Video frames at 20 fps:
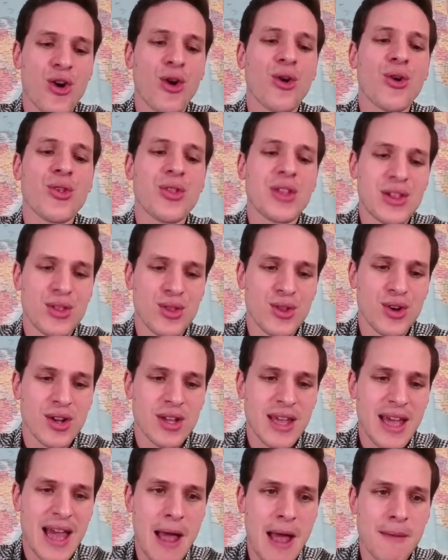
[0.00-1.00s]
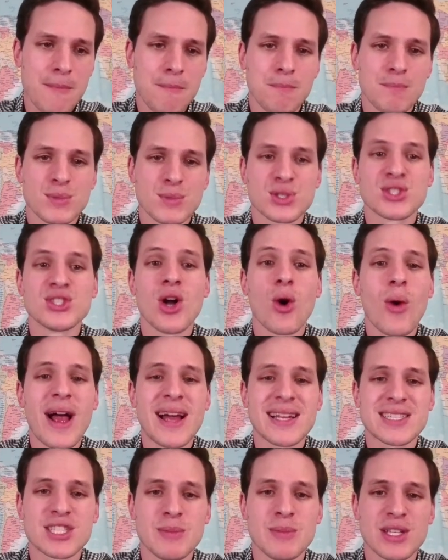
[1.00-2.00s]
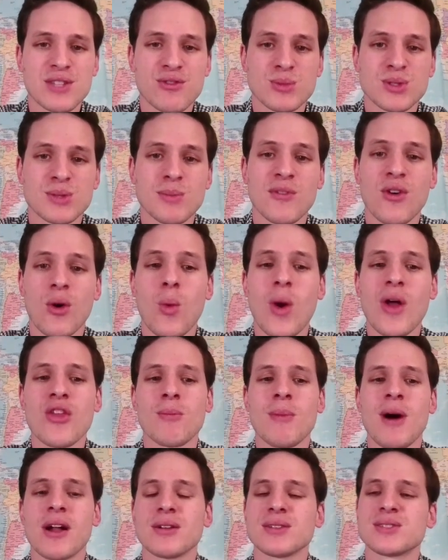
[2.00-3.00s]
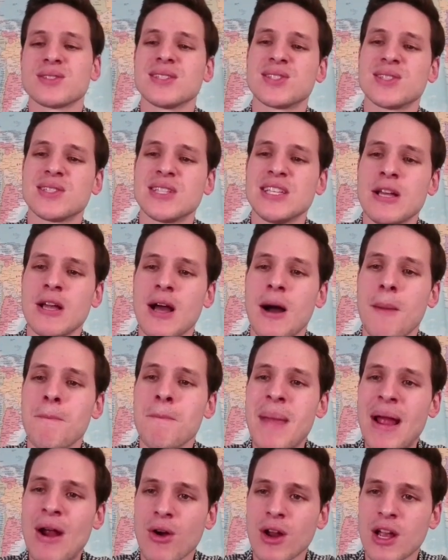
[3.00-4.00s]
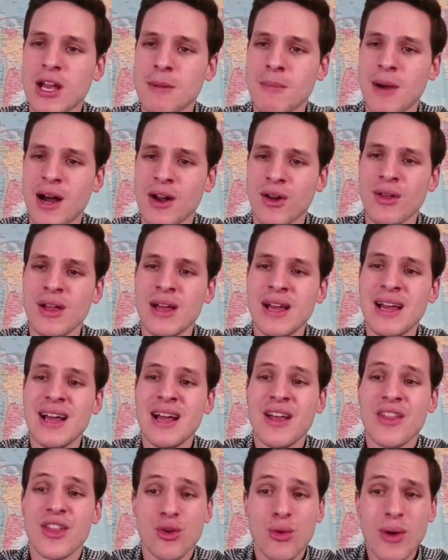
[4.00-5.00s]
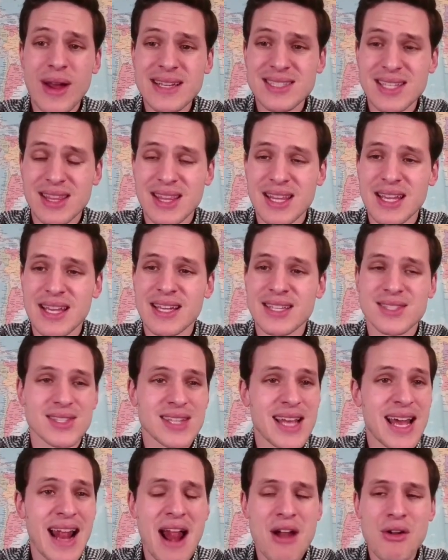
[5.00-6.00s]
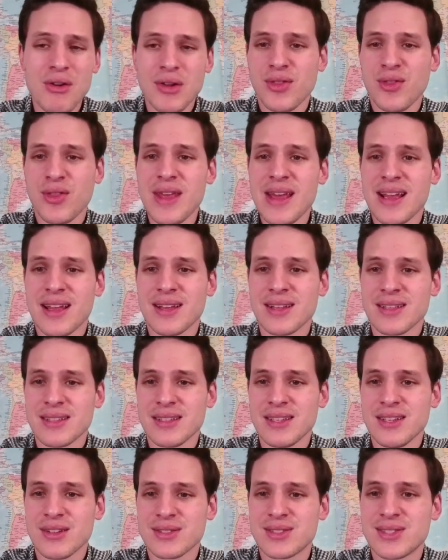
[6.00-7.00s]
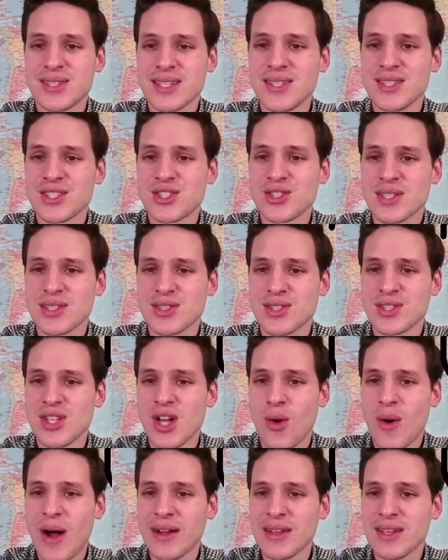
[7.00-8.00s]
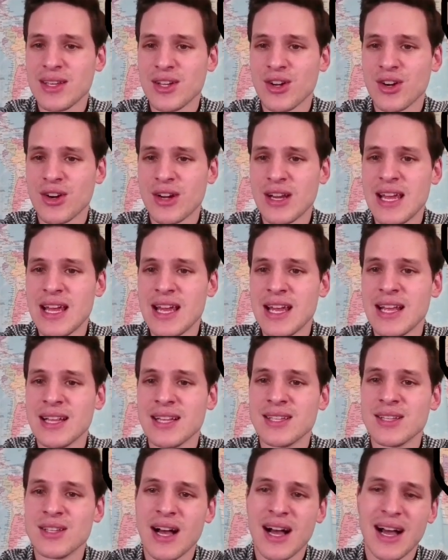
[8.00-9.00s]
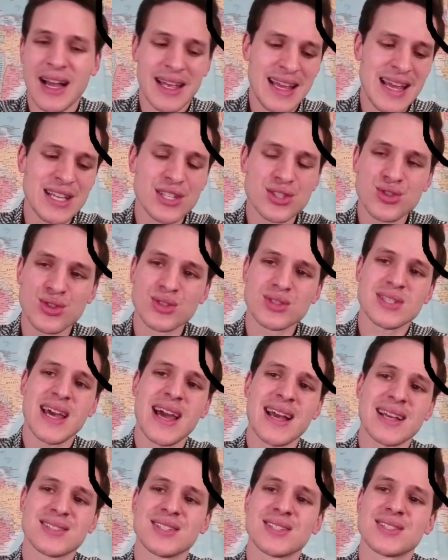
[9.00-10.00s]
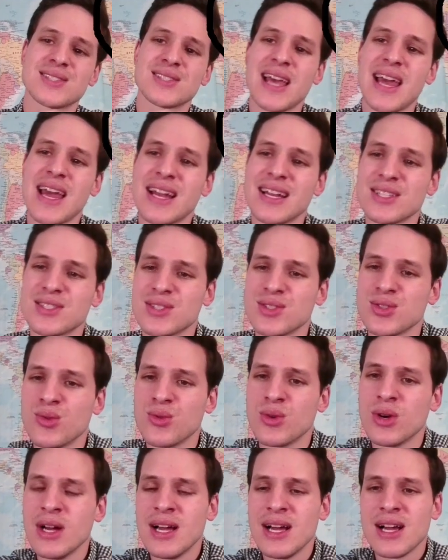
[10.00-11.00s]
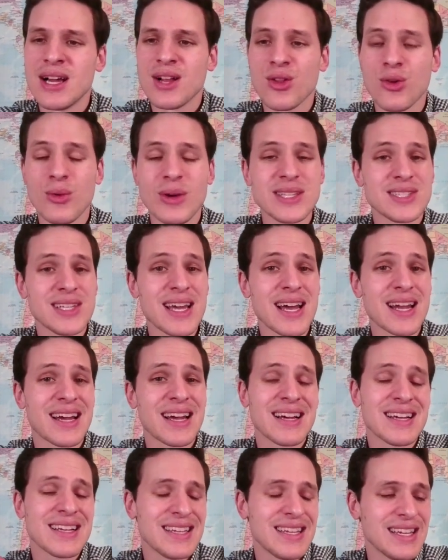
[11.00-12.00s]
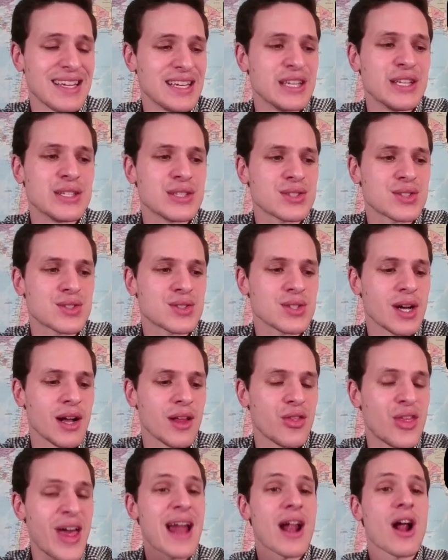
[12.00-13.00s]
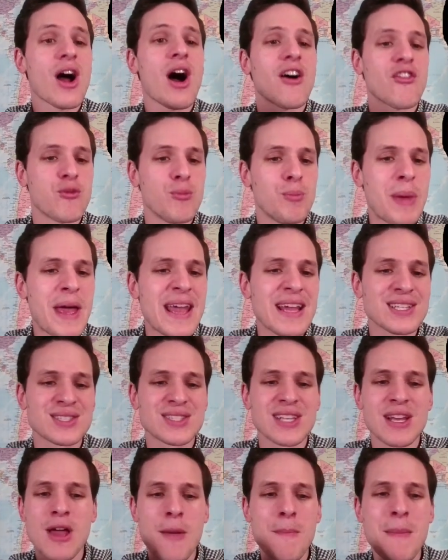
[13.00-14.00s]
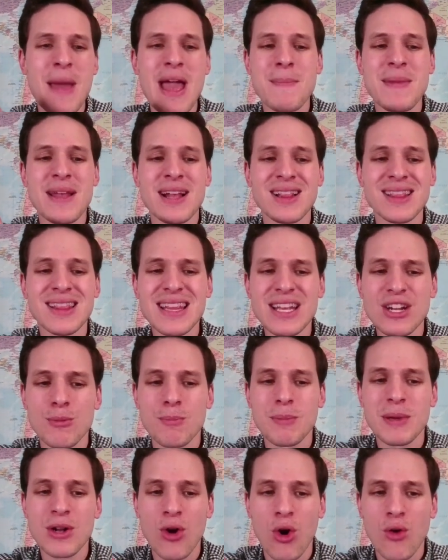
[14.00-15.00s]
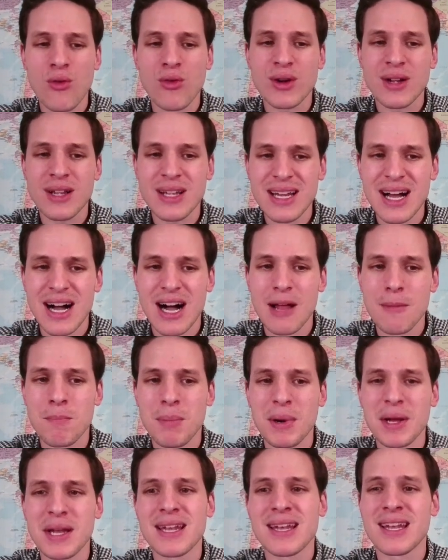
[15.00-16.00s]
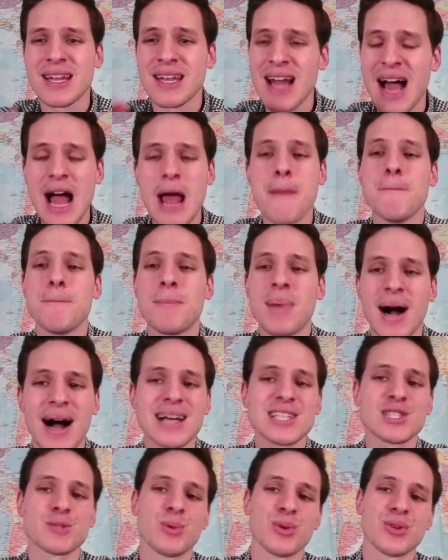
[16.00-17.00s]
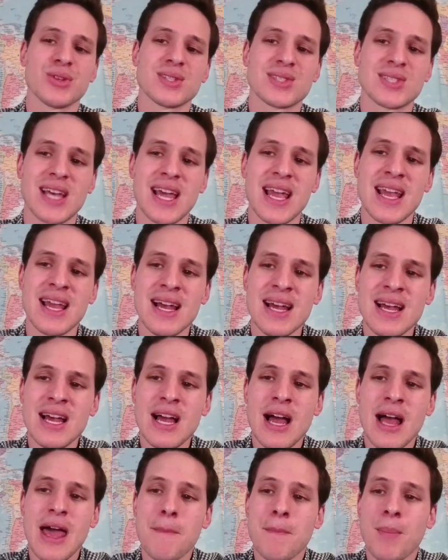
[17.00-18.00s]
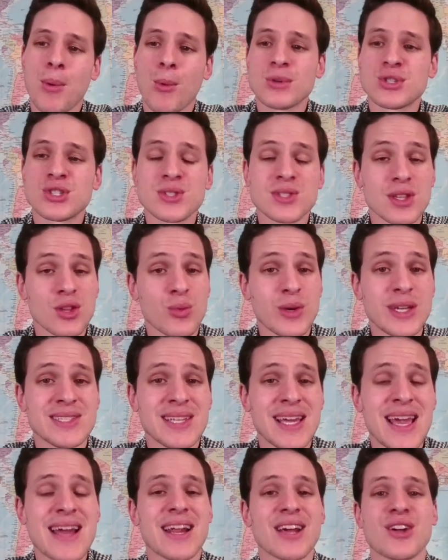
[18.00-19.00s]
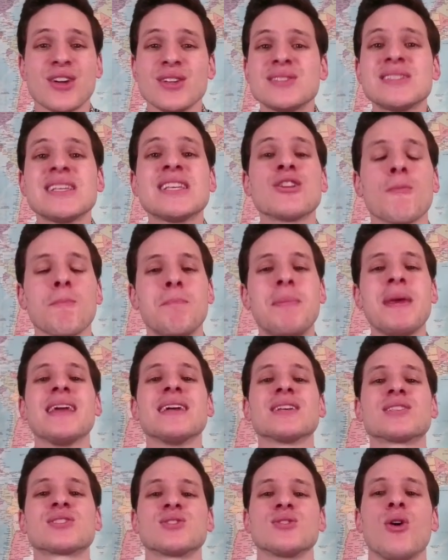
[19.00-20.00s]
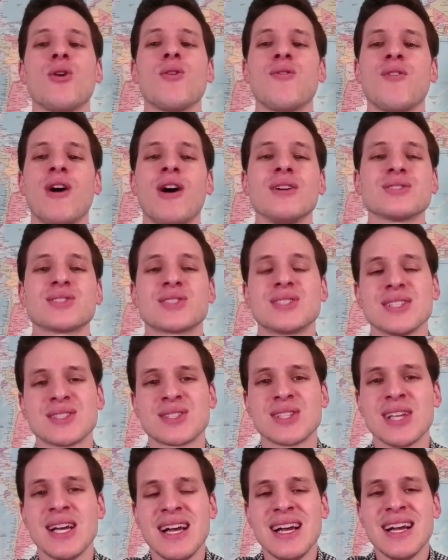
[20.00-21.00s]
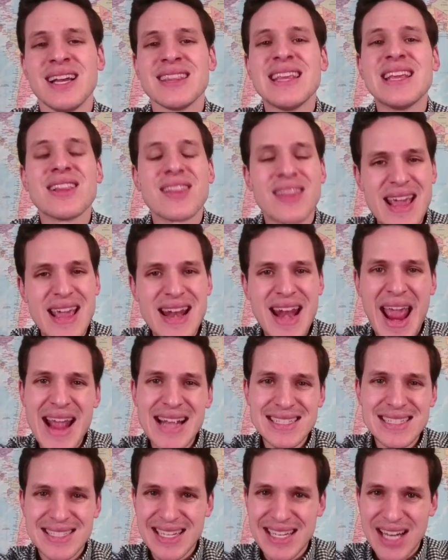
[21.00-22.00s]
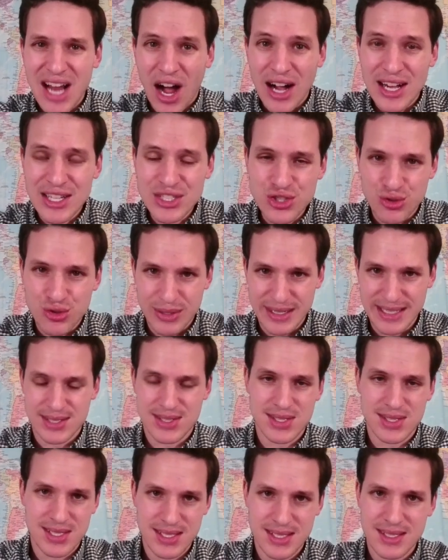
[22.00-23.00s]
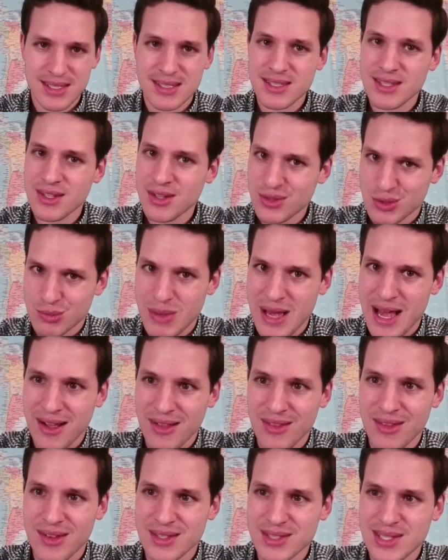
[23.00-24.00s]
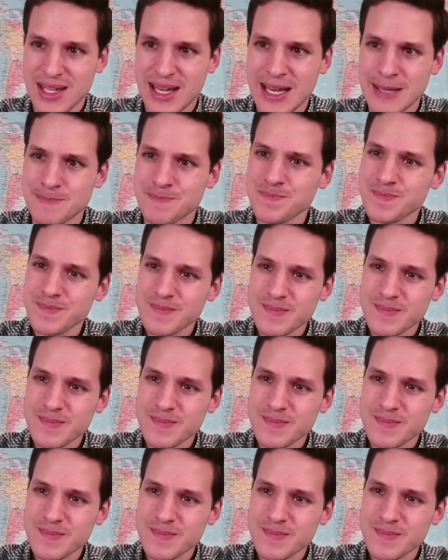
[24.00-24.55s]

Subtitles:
early look at snow estimates from some of our weather models. This is the American model. The crazy thing is that I don't think, you know, 6 inches of snow out here in eastern Texas and into Louisiana is that off base. It may be a little bit overdone, but not impossible to say that portions of Louisiana could see their biggest snowfall since the late 1800s. It goes back a long time.